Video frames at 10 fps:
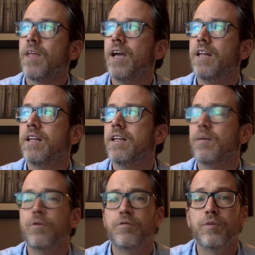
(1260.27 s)
and that they
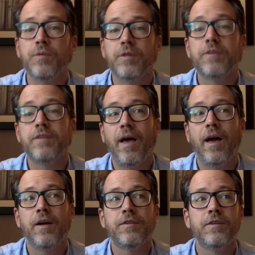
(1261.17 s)
would view this
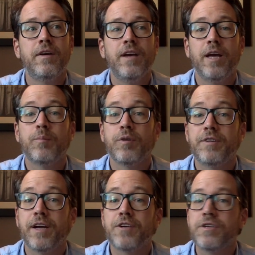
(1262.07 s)
as a
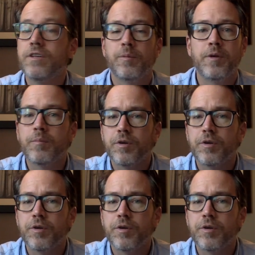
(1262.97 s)
protection. They're being